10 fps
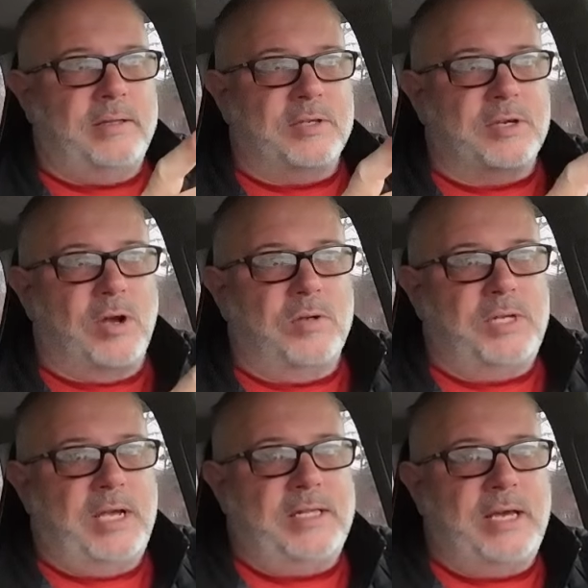This
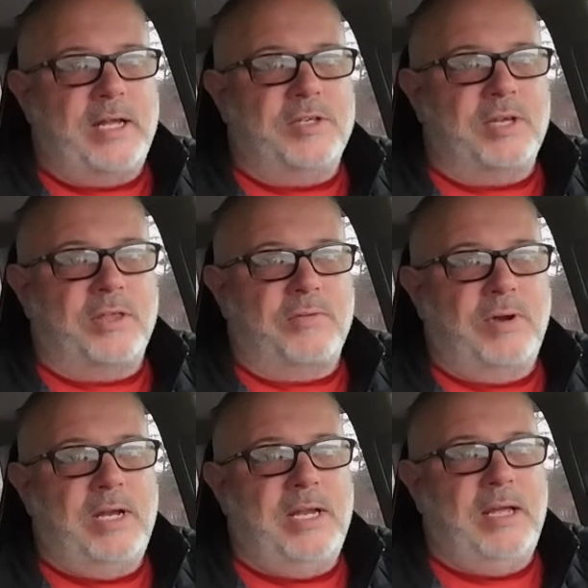ghost antenna is a
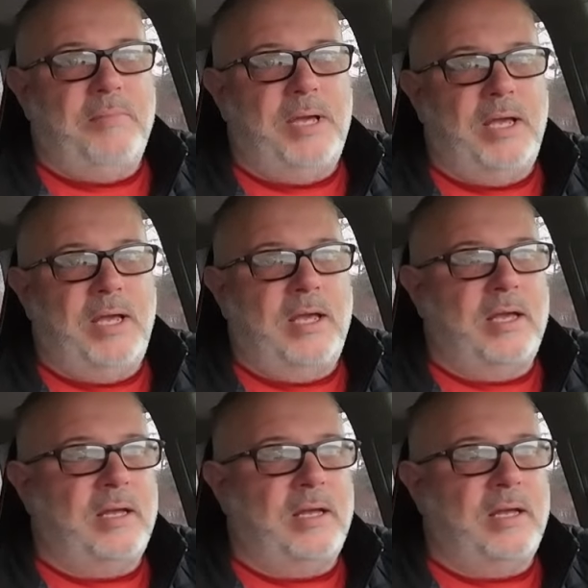3 dB.